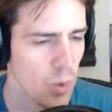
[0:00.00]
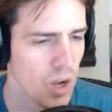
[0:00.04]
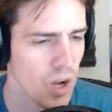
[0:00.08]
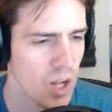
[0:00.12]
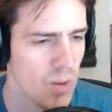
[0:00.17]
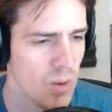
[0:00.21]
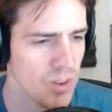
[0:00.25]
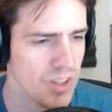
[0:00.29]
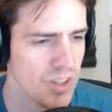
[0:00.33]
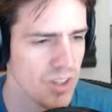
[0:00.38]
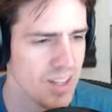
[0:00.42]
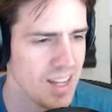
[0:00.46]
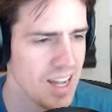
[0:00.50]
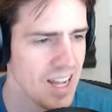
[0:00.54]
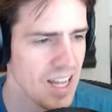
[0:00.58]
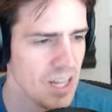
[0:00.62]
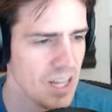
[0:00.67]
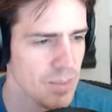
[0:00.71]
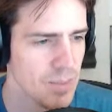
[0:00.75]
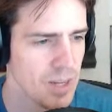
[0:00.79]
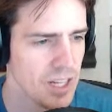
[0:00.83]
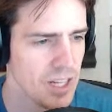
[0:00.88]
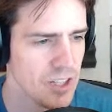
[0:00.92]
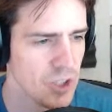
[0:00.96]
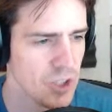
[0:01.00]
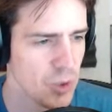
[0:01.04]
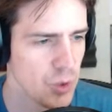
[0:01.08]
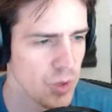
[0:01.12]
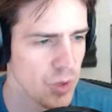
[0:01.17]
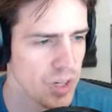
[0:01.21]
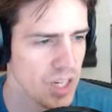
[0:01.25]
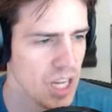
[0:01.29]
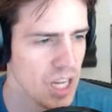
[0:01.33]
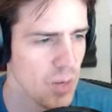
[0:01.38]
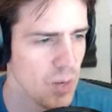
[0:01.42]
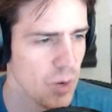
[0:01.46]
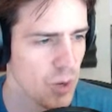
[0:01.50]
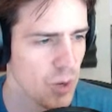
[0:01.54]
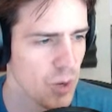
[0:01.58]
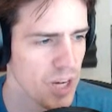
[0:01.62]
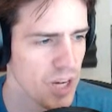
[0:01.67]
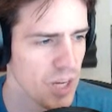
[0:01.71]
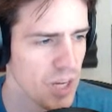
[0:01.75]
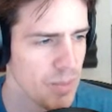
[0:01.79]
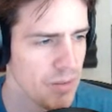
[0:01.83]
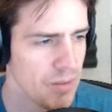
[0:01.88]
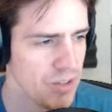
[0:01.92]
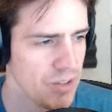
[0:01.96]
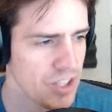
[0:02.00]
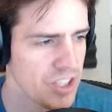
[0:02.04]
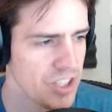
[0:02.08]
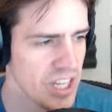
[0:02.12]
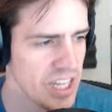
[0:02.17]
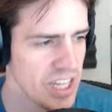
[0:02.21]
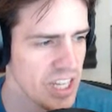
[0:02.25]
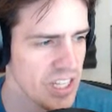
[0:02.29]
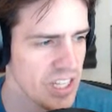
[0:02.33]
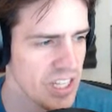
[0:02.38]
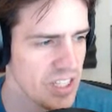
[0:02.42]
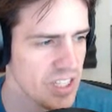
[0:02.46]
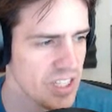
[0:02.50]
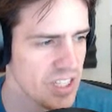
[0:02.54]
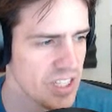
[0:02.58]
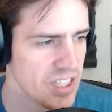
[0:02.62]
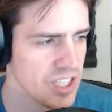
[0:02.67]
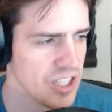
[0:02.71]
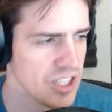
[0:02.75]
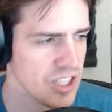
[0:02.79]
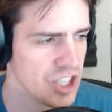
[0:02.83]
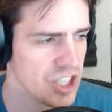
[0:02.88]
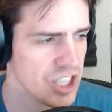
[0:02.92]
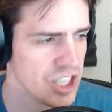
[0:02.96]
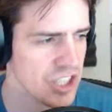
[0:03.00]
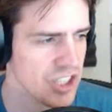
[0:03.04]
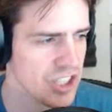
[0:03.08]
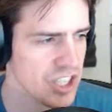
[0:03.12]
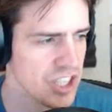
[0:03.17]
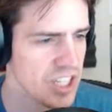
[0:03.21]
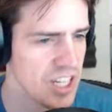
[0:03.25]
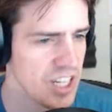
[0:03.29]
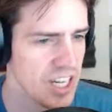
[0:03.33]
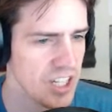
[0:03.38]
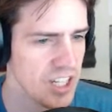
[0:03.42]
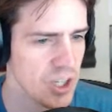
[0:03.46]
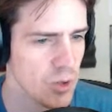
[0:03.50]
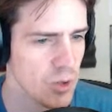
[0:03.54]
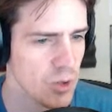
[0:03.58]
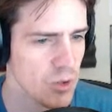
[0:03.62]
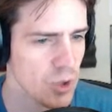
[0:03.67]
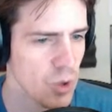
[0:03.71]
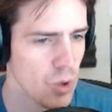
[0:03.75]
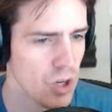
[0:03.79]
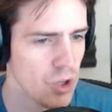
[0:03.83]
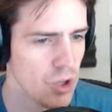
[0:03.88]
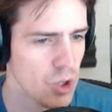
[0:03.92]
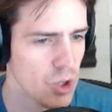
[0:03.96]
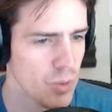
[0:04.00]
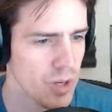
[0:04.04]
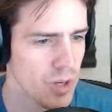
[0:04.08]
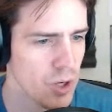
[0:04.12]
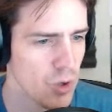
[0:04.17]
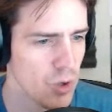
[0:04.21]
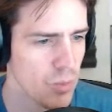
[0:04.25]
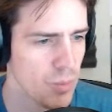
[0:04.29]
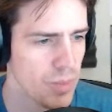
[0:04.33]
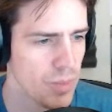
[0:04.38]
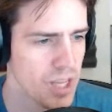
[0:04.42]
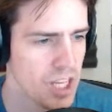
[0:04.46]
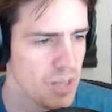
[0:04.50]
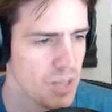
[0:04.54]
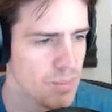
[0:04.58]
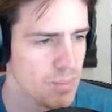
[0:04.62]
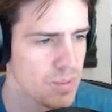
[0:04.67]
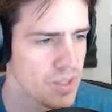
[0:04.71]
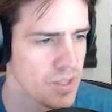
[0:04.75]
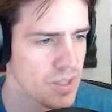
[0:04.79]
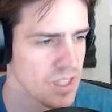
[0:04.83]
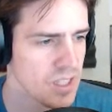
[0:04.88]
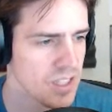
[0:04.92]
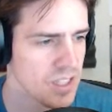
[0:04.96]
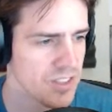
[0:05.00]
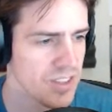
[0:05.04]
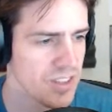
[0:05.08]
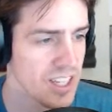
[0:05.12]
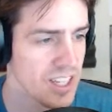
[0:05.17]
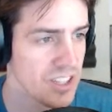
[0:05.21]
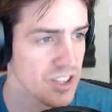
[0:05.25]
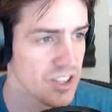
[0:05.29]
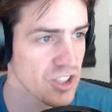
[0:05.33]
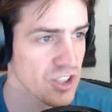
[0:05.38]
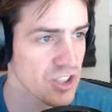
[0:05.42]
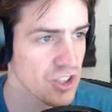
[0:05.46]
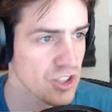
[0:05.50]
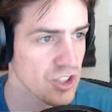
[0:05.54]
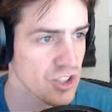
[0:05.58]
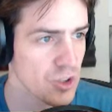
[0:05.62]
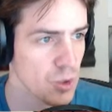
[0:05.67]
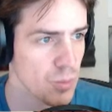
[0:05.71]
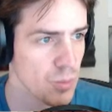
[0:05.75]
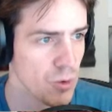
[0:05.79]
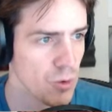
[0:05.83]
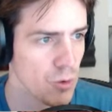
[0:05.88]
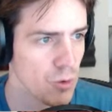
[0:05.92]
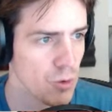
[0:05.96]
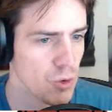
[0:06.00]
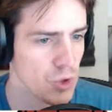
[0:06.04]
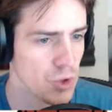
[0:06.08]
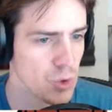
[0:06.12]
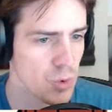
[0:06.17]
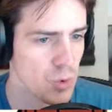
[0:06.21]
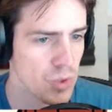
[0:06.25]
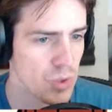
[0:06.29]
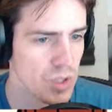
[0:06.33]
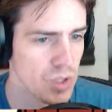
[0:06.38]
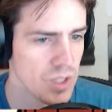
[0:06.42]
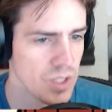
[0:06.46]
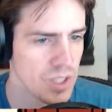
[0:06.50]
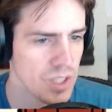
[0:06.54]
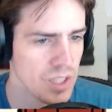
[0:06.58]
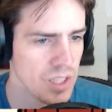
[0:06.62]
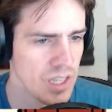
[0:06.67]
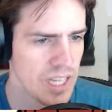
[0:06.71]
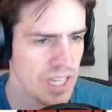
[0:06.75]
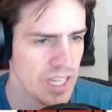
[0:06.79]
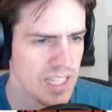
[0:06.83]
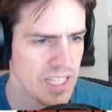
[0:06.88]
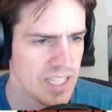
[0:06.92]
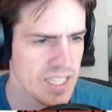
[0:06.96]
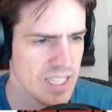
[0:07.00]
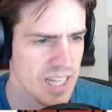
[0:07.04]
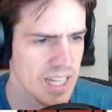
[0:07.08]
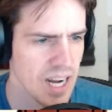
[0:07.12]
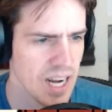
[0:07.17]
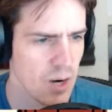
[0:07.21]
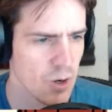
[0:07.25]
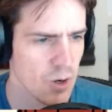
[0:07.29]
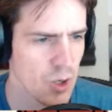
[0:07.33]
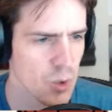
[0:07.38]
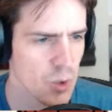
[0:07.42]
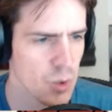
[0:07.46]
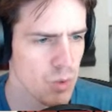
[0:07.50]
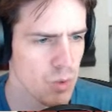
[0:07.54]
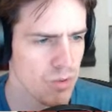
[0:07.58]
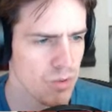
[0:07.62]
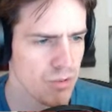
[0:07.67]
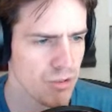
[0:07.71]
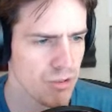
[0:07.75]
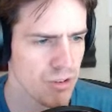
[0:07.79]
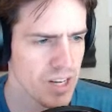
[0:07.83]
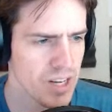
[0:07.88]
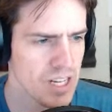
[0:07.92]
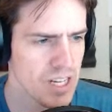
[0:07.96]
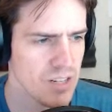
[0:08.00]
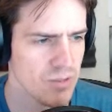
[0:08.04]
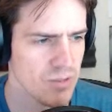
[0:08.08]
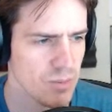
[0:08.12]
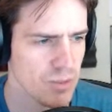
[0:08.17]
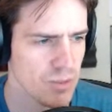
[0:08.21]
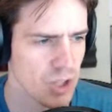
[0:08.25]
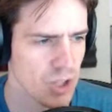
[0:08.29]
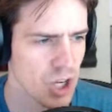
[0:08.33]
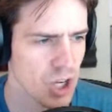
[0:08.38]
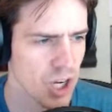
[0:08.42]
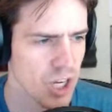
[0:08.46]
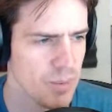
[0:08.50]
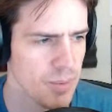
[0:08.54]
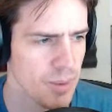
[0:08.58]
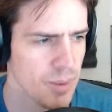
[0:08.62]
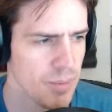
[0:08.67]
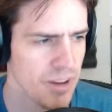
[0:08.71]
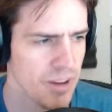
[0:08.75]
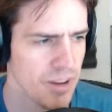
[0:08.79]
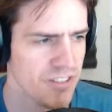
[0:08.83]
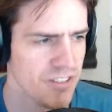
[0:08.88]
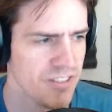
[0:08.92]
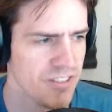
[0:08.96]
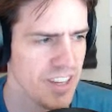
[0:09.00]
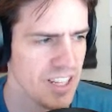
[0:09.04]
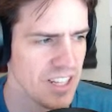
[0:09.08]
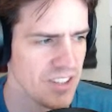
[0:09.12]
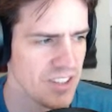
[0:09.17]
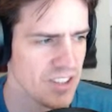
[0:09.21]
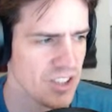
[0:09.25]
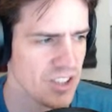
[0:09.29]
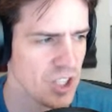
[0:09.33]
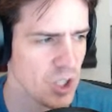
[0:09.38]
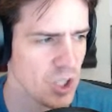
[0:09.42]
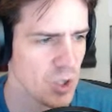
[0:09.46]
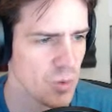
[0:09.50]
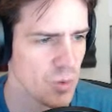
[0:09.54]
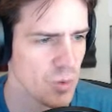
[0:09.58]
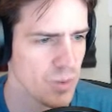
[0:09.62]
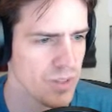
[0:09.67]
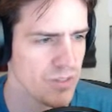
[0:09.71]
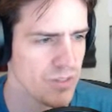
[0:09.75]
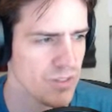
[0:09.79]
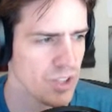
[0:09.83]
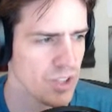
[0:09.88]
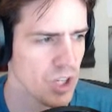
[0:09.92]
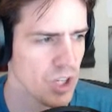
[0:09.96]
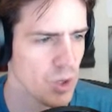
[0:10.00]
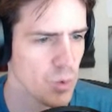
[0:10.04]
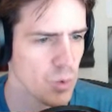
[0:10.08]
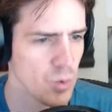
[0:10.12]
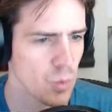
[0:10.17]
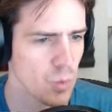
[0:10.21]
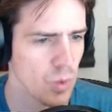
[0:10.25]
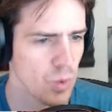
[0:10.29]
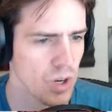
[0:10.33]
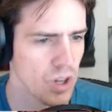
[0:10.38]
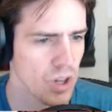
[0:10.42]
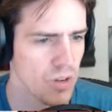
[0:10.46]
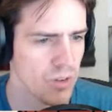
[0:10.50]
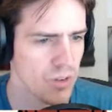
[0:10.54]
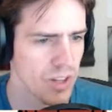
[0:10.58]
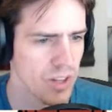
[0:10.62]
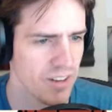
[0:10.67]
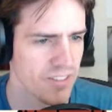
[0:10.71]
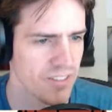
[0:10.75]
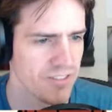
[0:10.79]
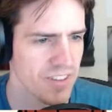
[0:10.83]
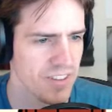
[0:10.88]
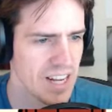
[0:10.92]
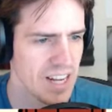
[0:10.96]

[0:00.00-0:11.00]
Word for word: Well, what the hell am I doing? I wear makeup every day. Is she saying I don't know how to do my own makeup? Cause that's super rude. Like, how do you refrain from talking about my face until we've known one another for like